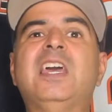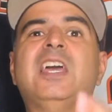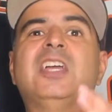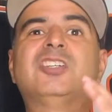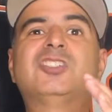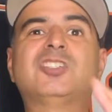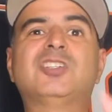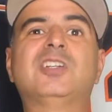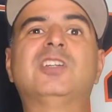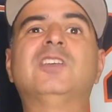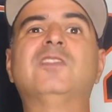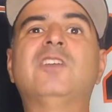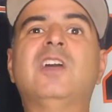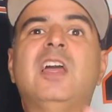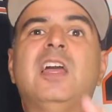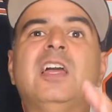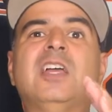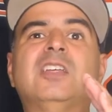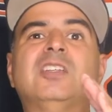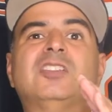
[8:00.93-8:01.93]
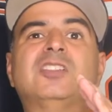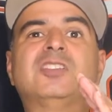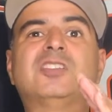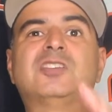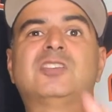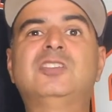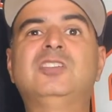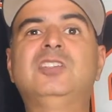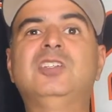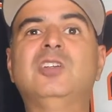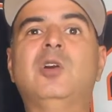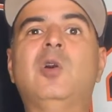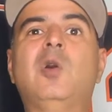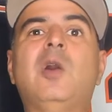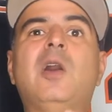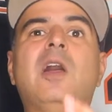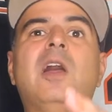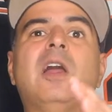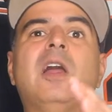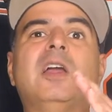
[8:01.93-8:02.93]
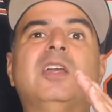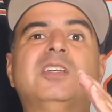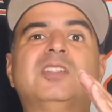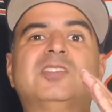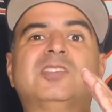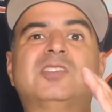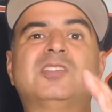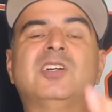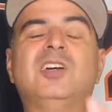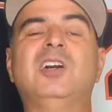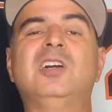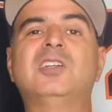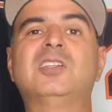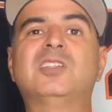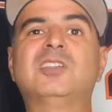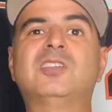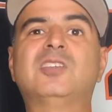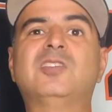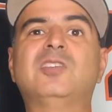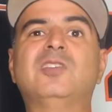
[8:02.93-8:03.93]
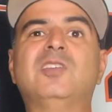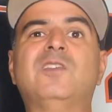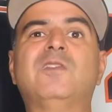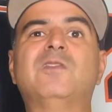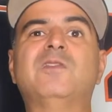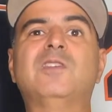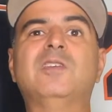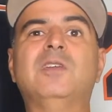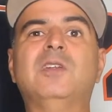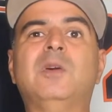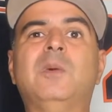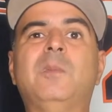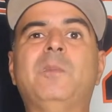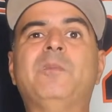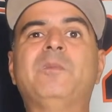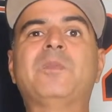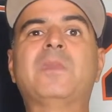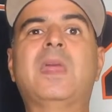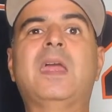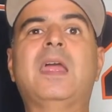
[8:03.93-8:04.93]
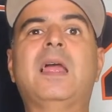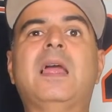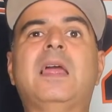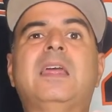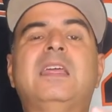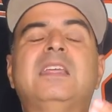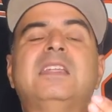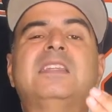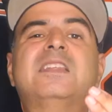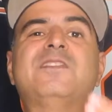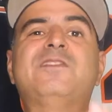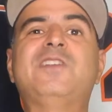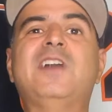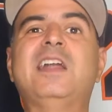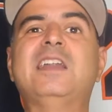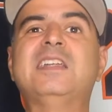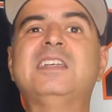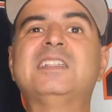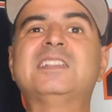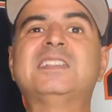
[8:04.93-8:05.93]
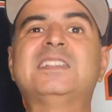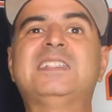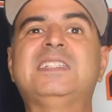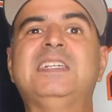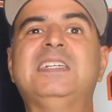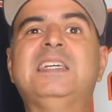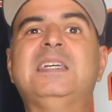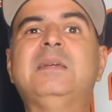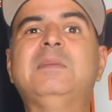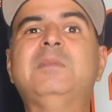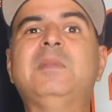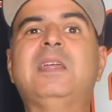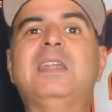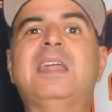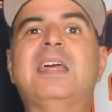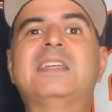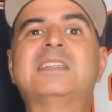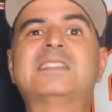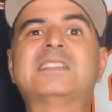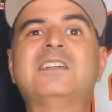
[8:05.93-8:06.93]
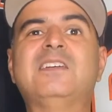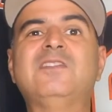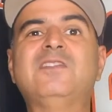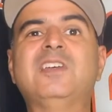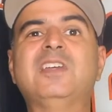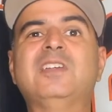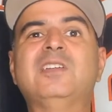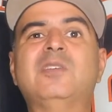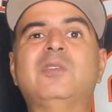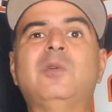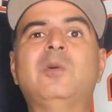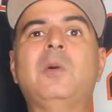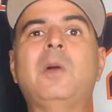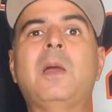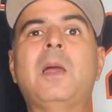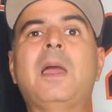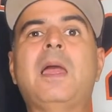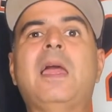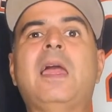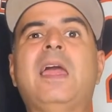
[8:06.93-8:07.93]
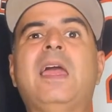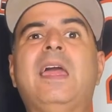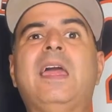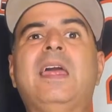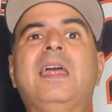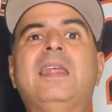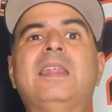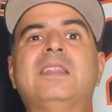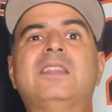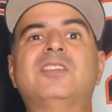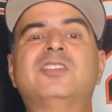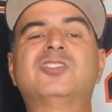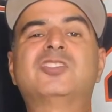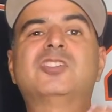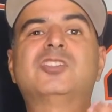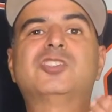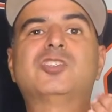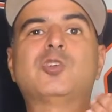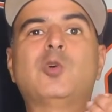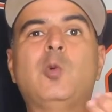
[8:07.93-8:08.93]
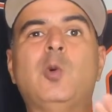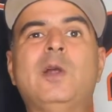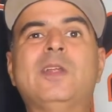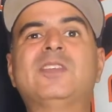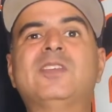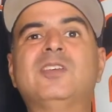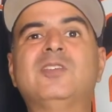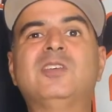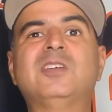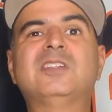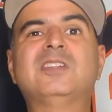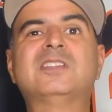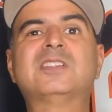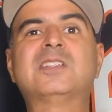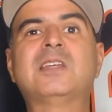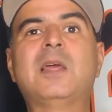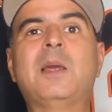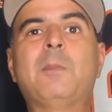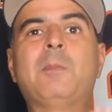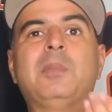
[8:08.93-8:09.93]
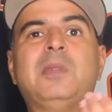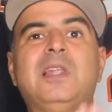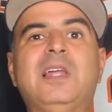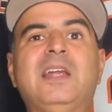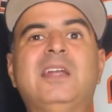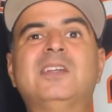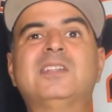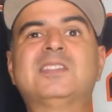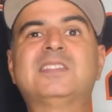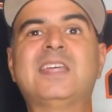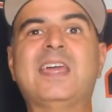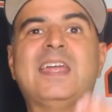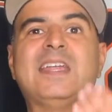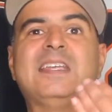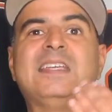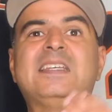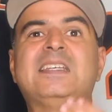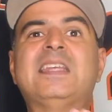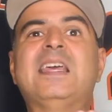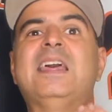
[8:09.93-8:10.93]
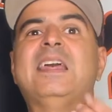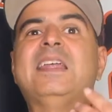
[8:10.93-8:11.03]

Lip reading: It should have, you know, stuck to the, you know, he defended his team and that stuff, you know, and show it to his players that he